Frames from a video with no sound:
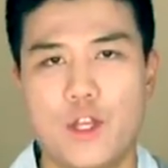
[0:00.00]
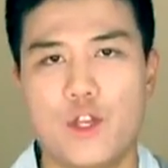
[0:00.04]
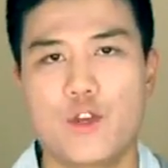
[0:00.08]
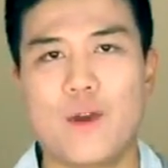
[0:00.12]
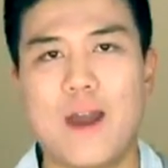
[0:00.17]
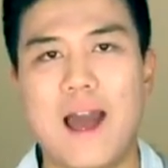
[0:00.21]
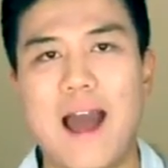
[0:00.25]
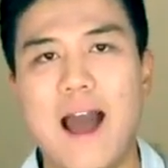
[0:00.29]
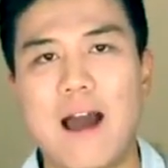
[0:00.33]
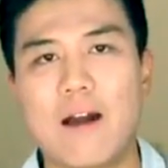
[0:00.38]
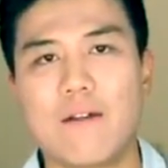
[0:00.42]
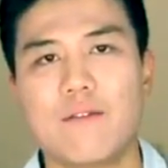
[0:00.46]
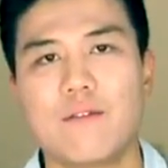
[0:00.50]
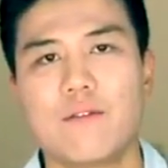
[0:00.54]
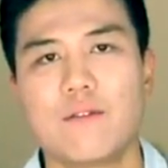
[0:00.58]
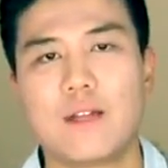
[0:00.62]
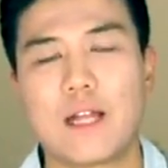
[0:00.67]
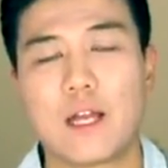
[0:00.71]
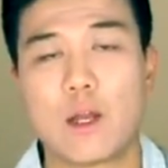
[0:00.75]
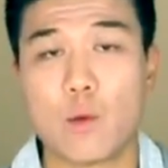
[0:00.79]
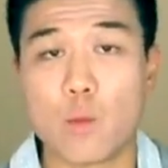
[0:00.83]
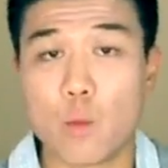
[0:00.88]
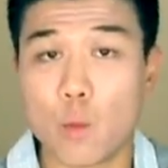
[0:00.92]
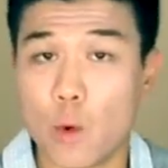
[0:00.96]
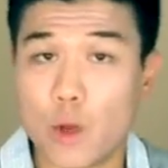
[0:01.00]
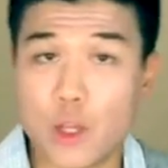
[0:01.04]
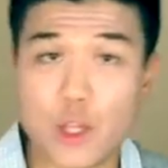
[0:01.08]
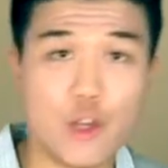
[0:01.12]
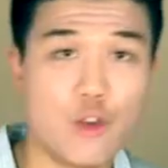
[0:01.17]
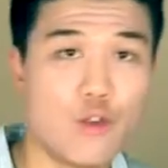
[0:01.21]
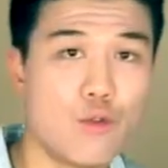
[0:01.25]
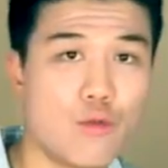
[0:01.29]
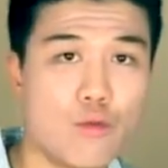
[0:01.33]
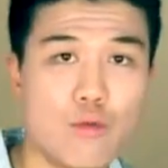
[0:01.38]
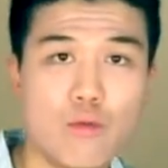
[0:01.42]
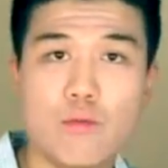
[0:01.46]
you have, like what
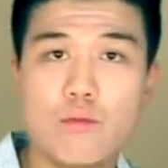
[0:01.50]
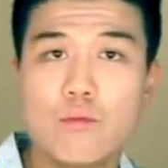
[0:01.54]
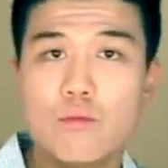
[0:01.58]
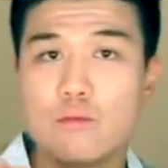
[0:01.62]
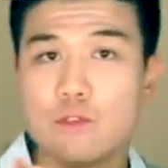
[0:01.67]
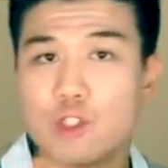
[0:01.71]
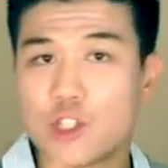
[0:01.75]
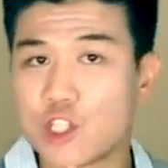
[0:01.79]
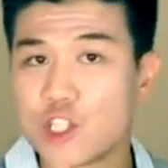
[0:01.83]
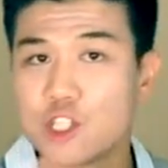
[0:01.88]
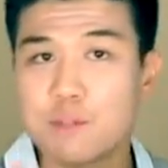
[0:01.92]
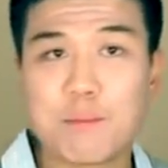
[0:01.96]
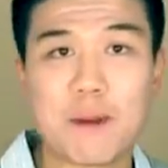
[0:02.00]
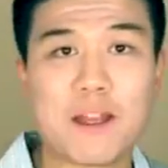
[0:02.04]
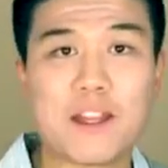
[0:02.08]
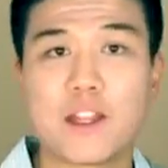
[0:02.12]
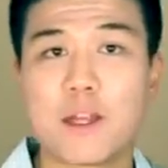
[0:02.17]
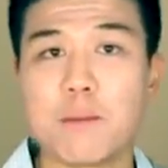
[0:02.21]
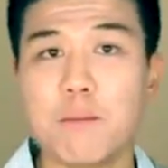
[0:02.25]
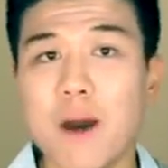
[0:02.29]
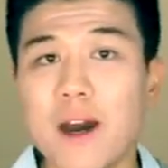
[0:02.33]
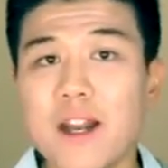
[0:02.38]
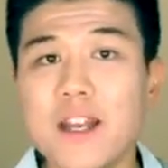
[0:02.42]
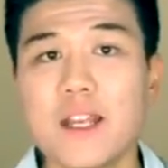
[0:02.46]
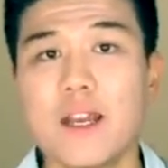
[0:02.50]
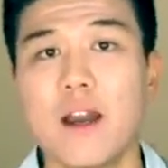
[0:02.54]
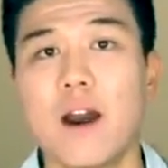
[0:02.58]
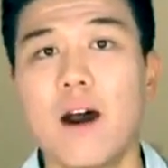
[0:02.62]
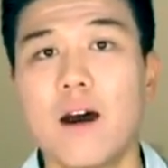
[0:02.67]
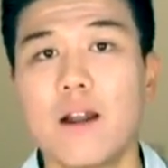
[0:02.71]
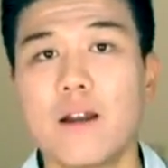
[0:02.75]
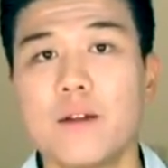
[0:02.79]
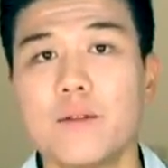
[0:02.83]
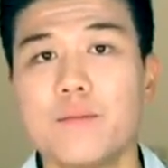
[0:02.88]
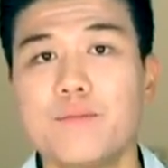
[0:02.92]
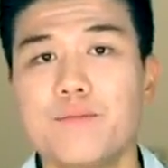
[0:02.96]
you just spent the money on.